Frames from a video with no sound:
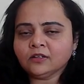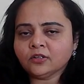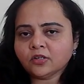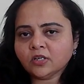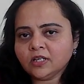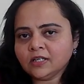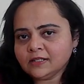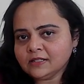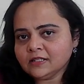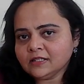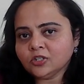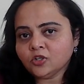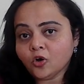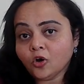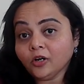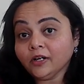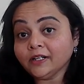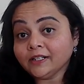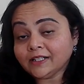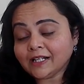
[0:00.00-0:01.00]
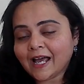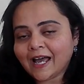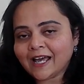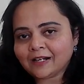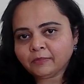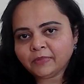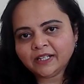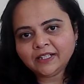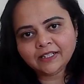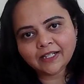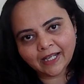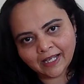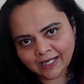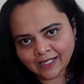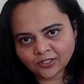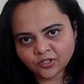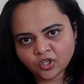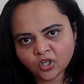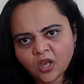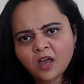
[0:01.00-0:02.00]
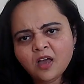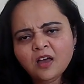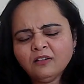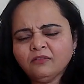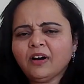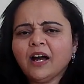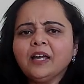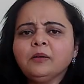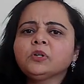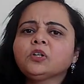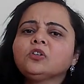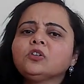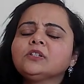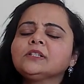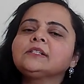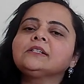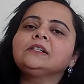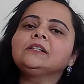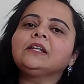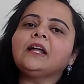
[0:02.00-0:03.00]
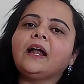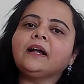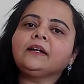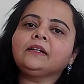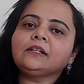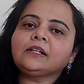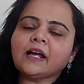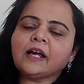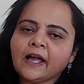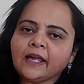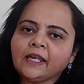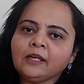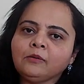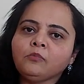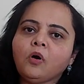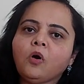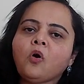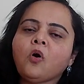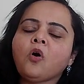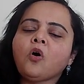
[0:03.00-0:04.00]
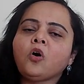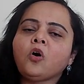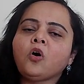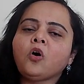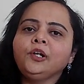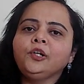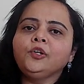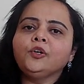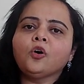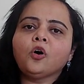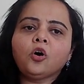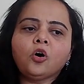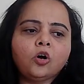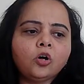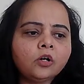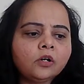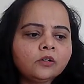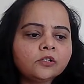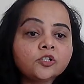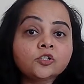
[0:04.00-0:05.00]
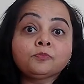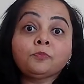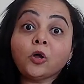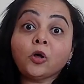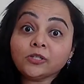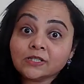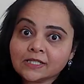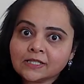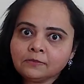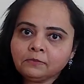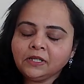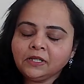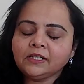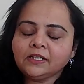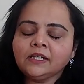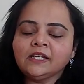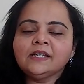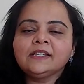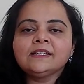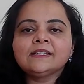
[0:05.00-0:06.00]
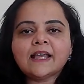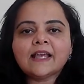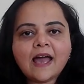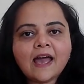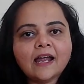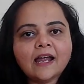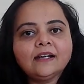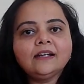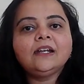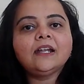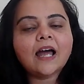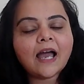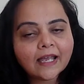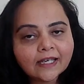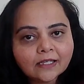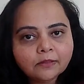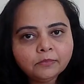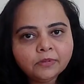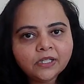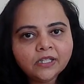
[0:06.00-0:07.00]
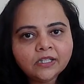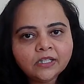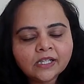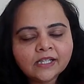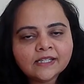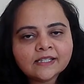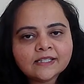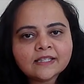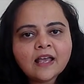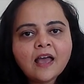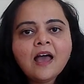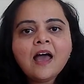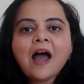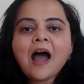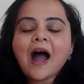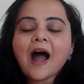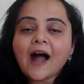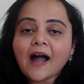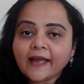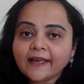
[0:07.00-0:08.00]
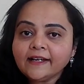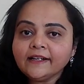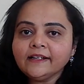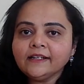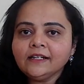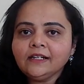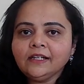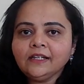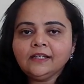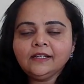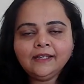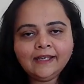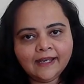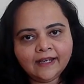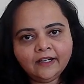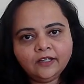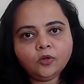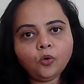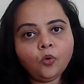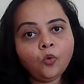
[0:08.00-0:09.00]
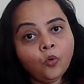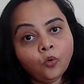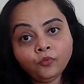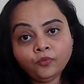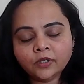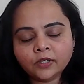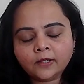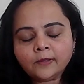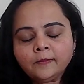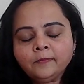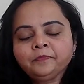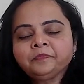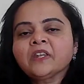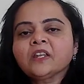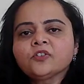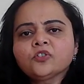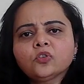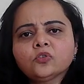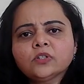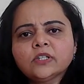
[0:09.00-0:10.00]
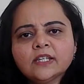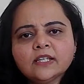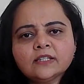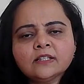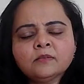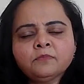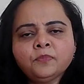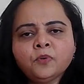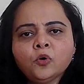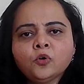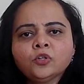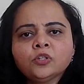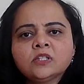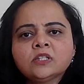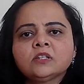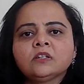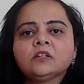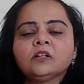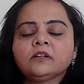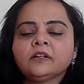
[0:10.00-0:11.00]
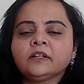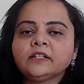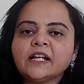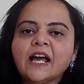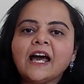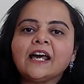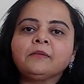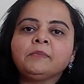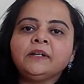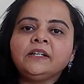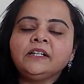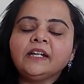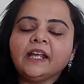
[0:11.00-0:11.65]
is your retirement age. Why? Because till that time all your responsibilities and liabilities ideally get over. So say suppose the retirement